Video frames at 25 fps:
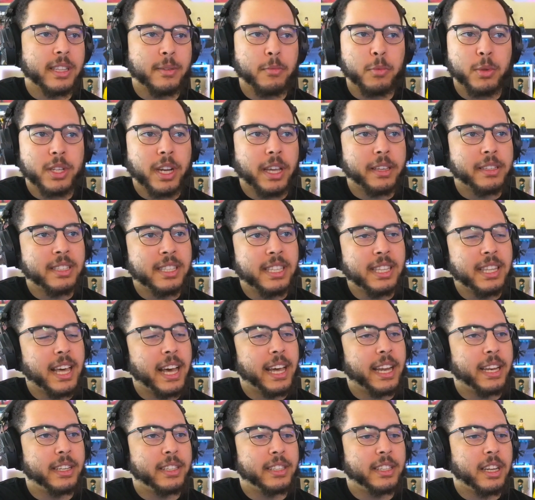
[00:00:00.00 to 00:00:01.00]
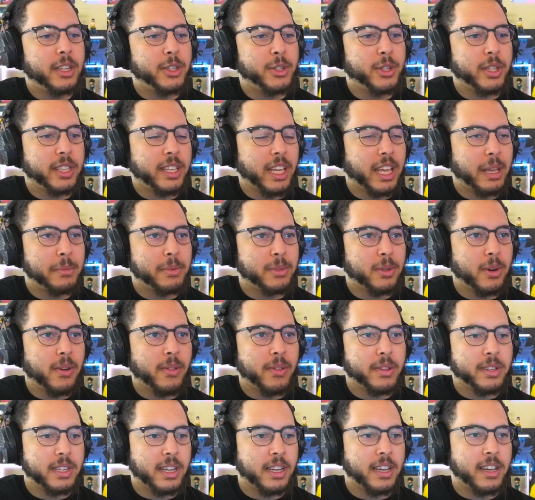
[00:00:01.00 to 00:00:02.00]
which I see that in dungeon games all
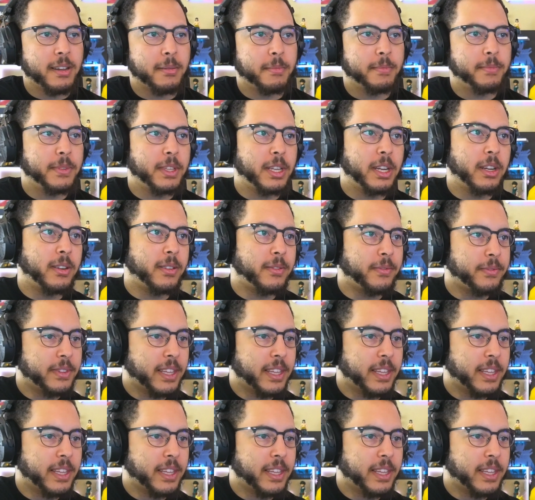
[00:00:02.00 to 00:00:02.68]
the time, you know,